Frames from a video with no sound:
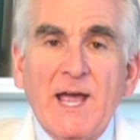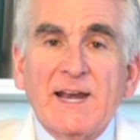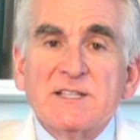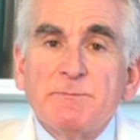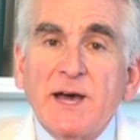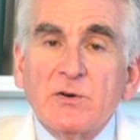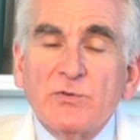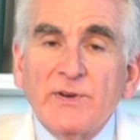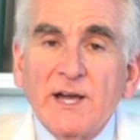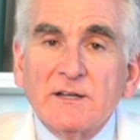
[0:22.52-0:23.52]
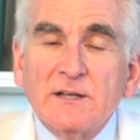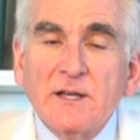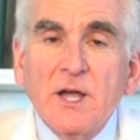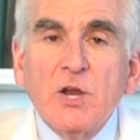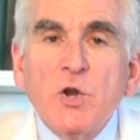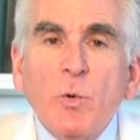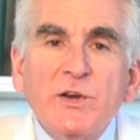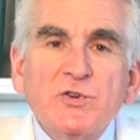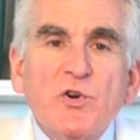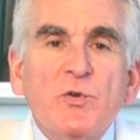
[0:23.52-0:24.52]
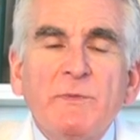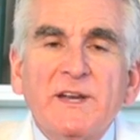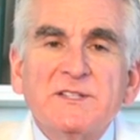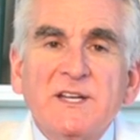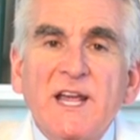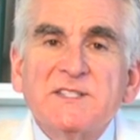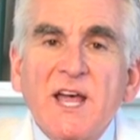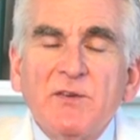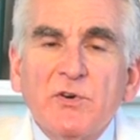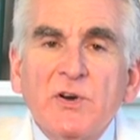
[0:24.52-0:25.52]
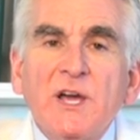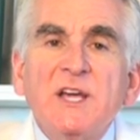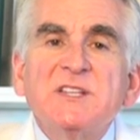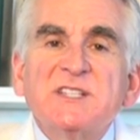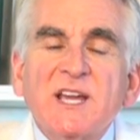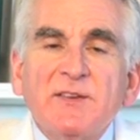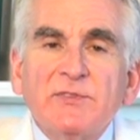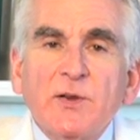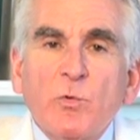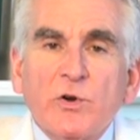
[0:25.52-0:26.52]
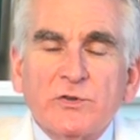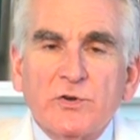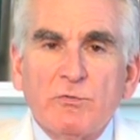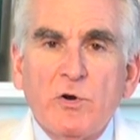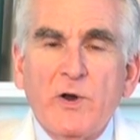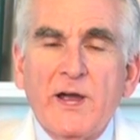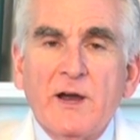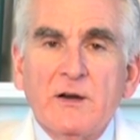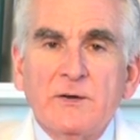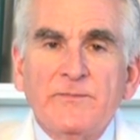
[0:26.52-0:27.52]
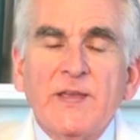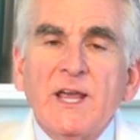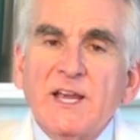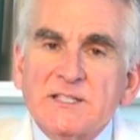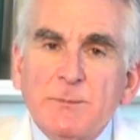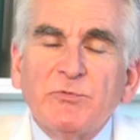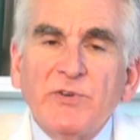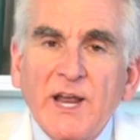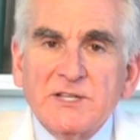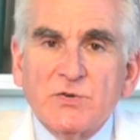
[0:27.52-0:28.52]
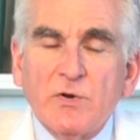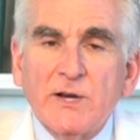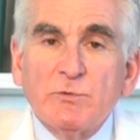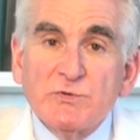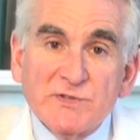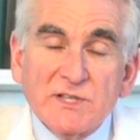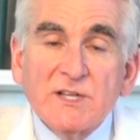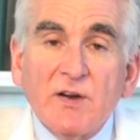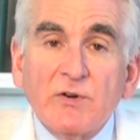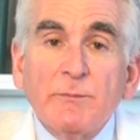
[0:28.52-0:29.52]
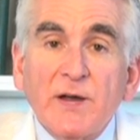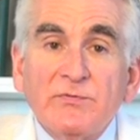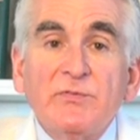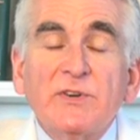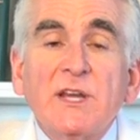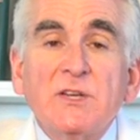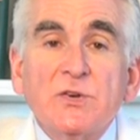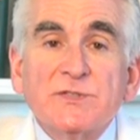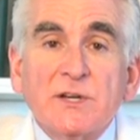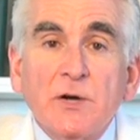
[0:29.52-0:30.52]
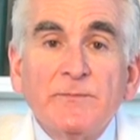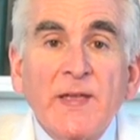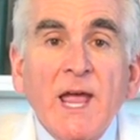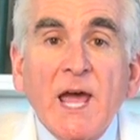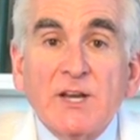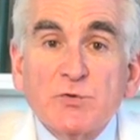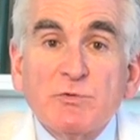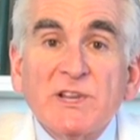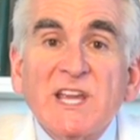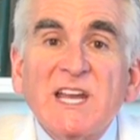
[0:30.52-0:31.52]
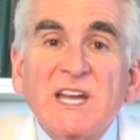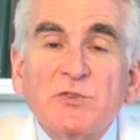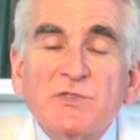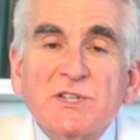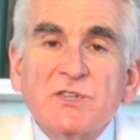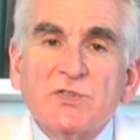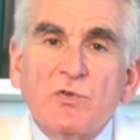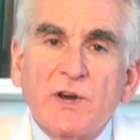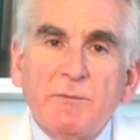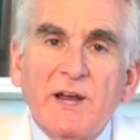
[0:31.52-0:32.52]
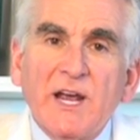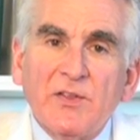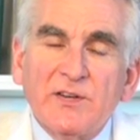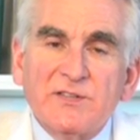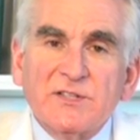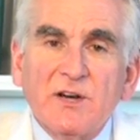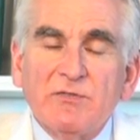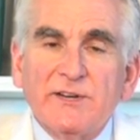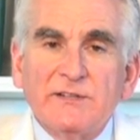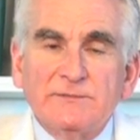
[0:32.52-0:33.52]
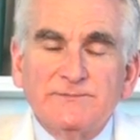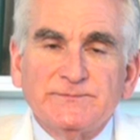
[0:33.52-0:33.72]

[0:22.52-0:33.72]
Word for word: And as a matter of fact, no internal medicine has ever safely worked to grow hair, except finasteride, which was discovered about fifteen years ago. And it's really an interesting story about how they discovered it.